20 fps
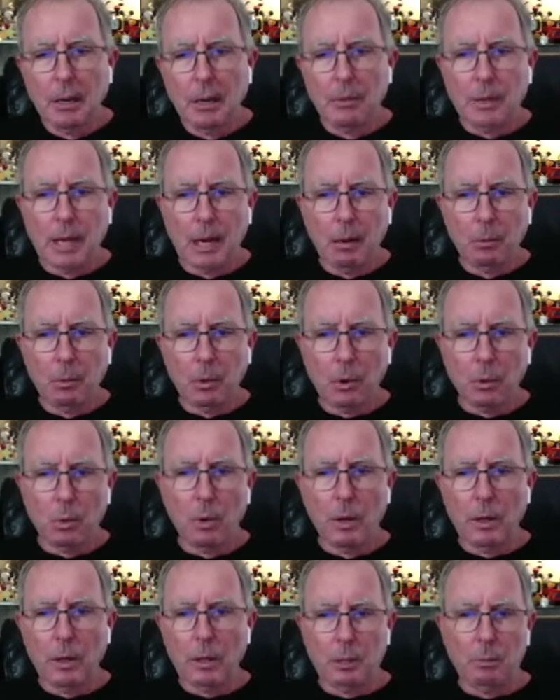they were
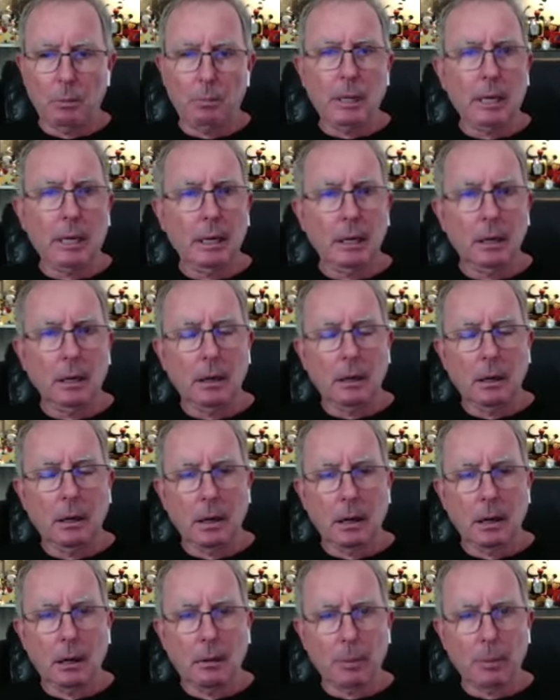going to be
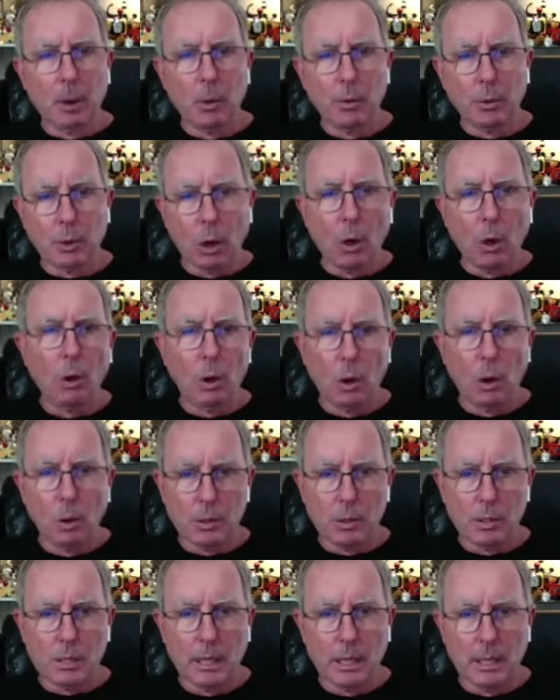uh, both
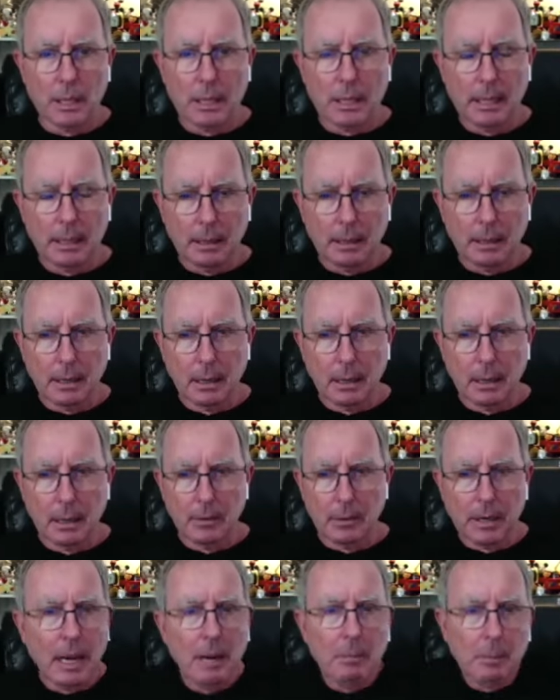co-hosting the,
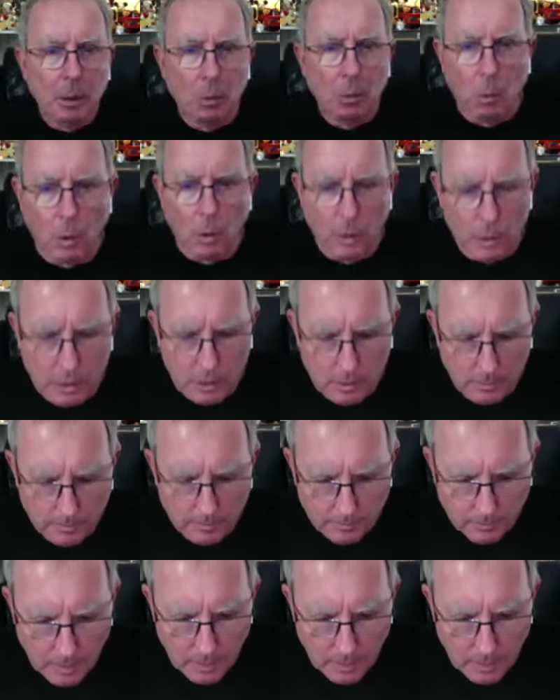uh, the Emmy Awards.